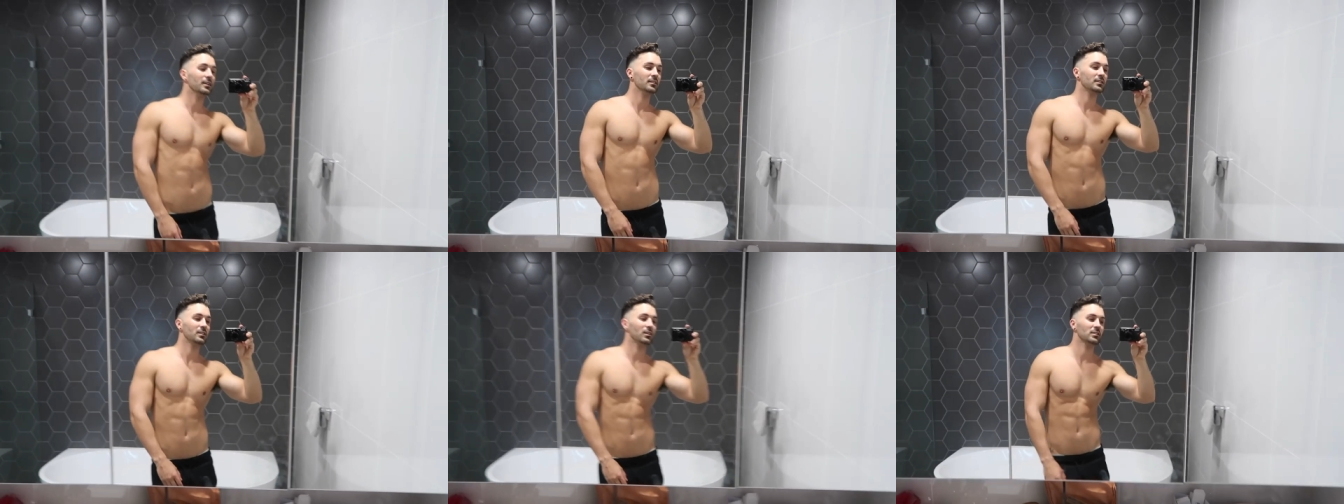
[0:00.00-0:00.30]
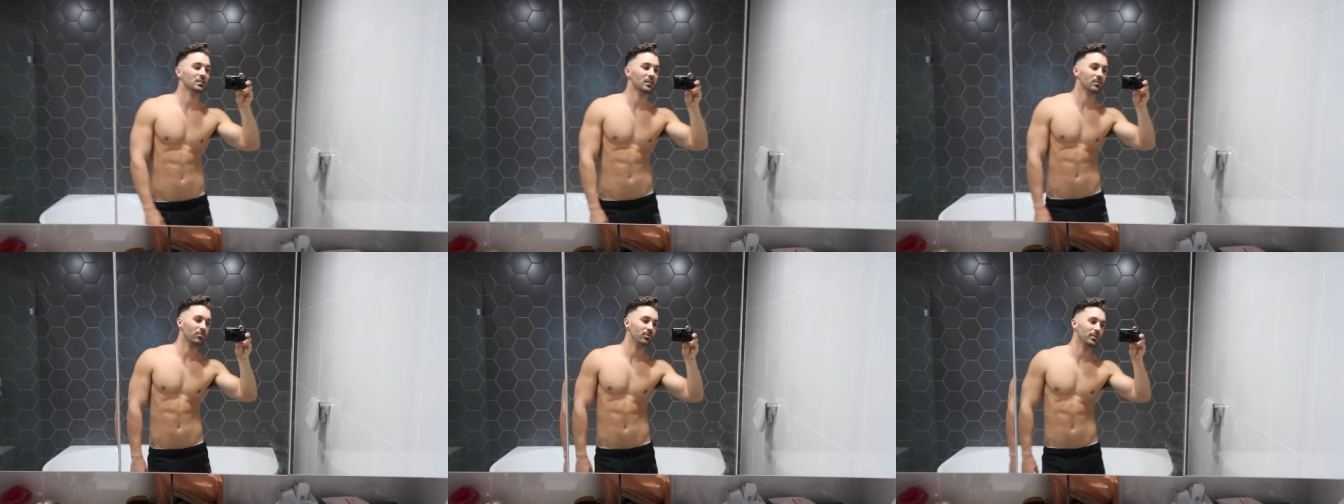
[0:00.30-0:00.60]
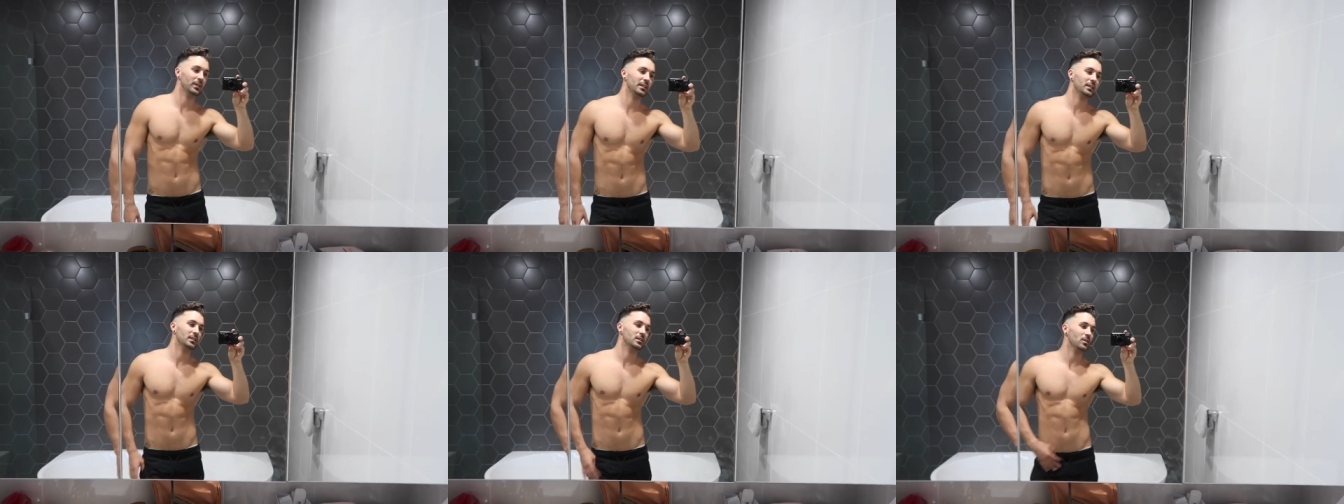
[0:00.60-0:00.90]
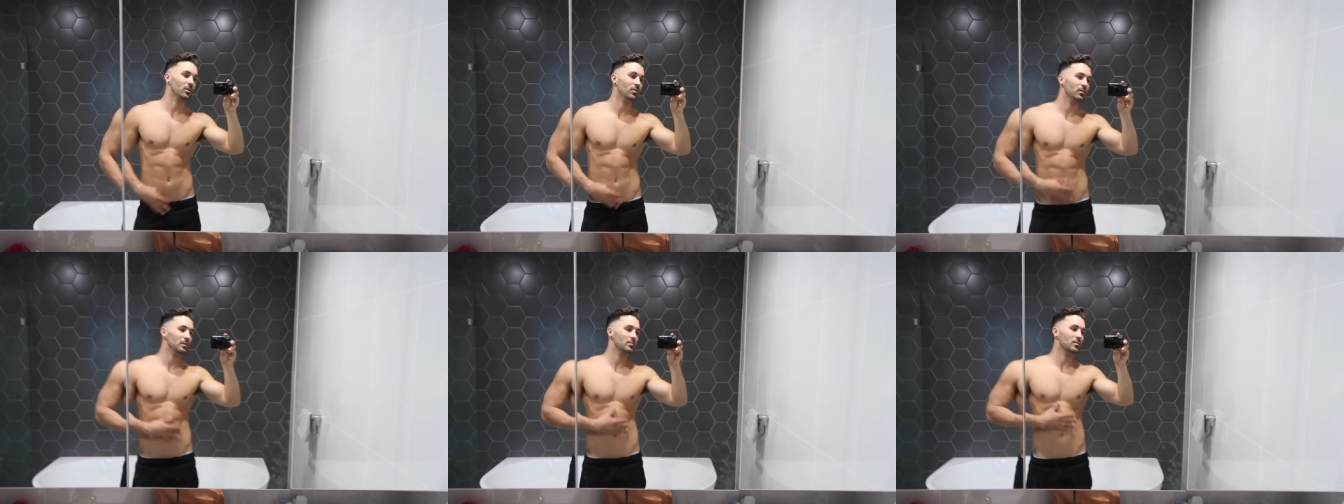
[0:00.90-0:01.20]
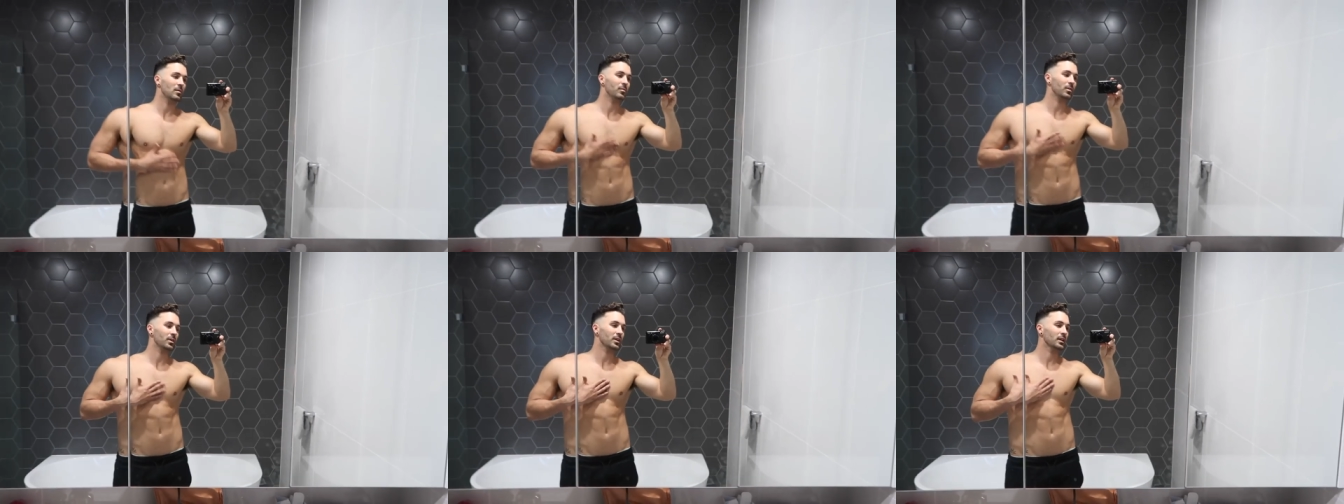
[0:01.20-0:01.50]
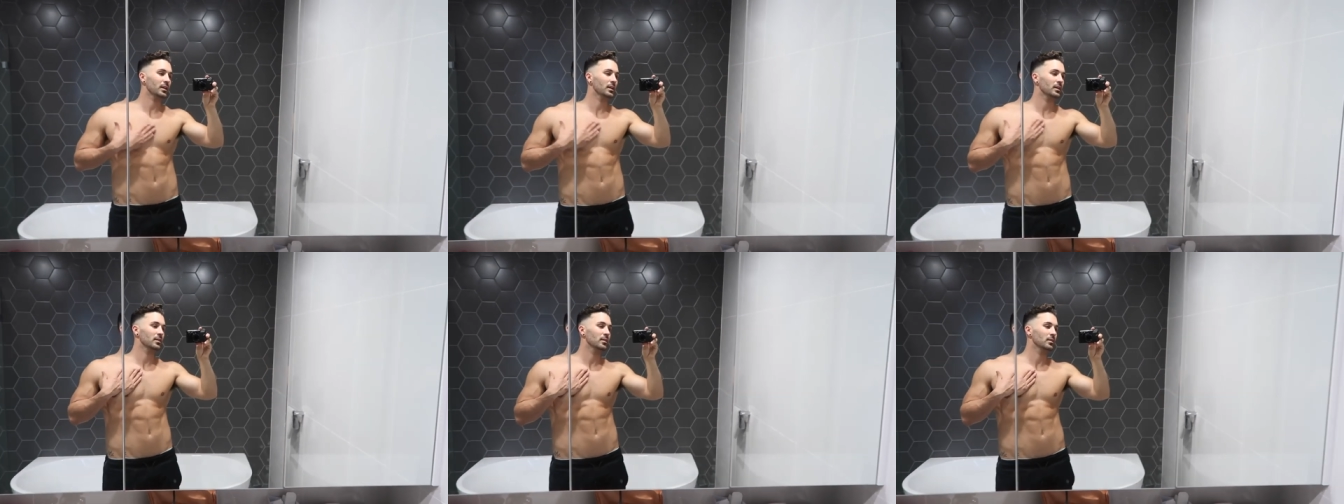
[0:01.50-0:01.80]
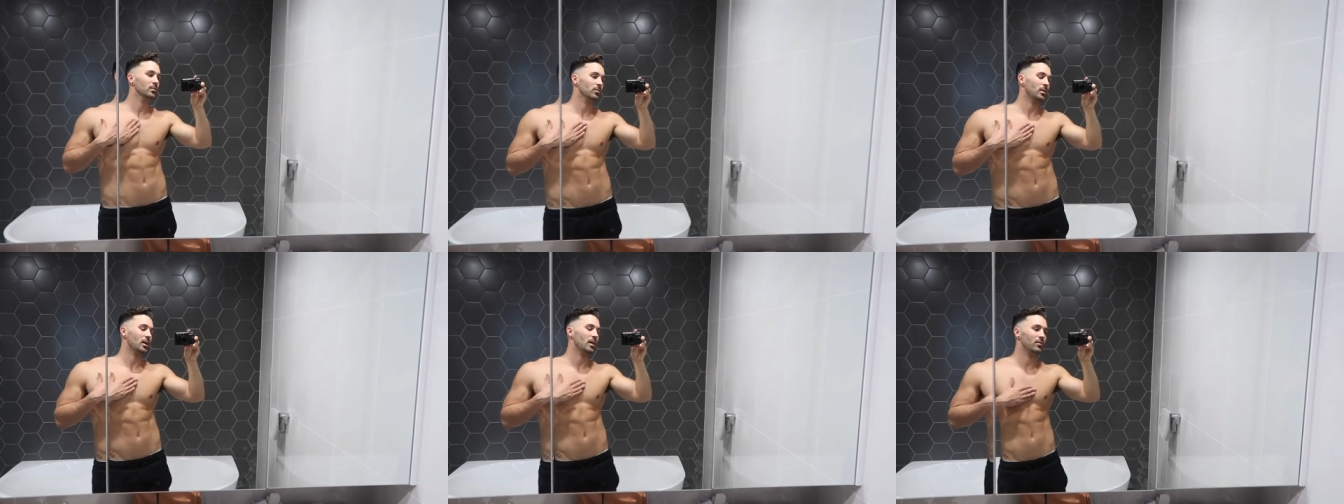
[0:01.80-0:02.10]
So it's like really showing in my body
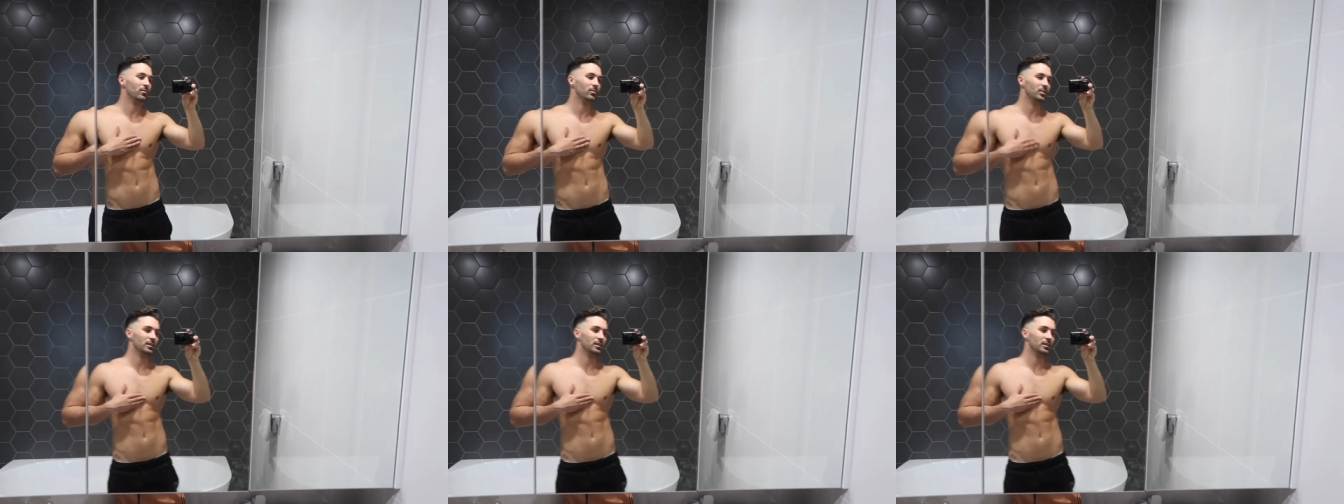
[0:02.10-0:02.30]
what I've